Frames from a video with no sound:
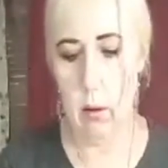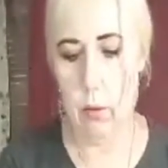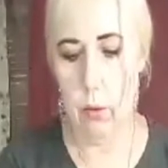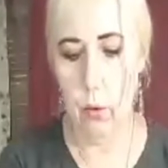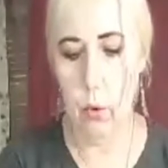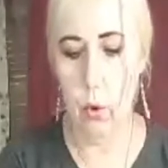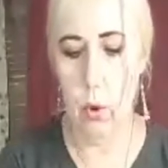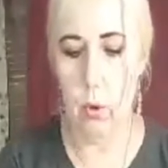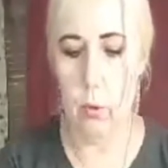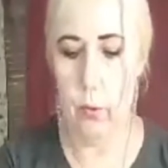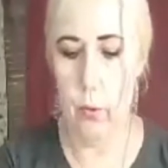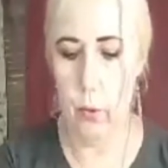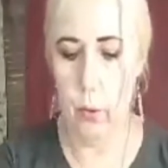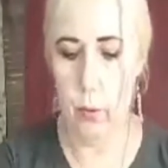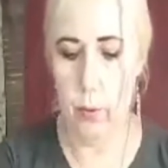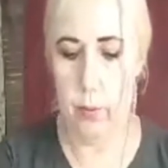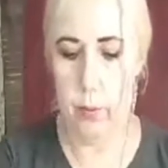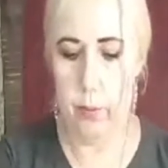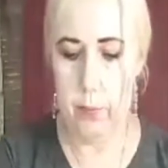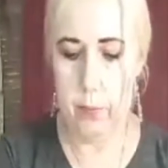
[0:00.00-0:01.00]
floral
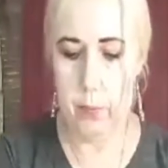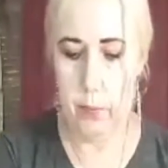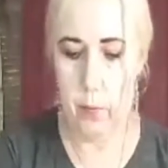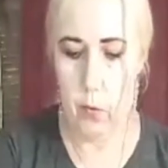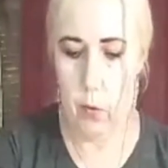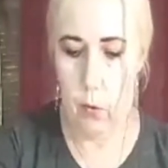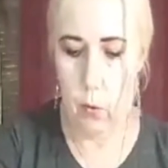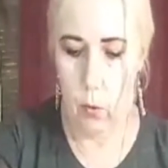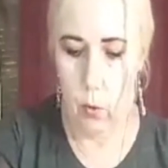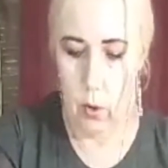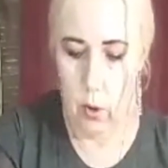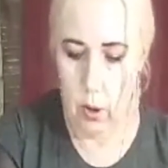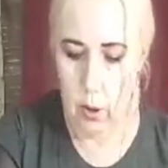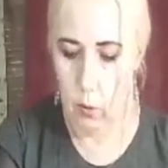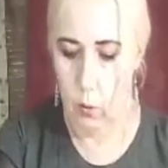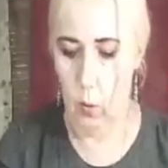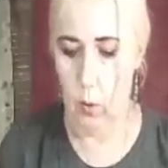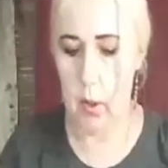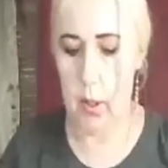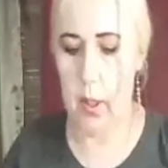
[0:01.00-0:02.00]
foam for a
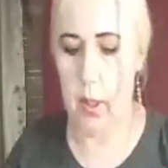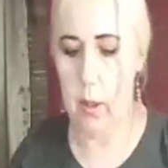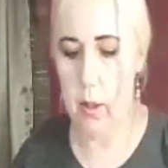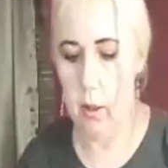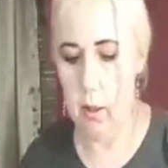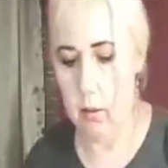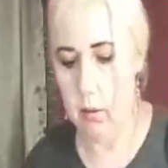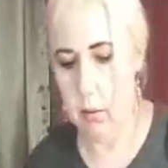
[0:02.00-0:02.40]
little while,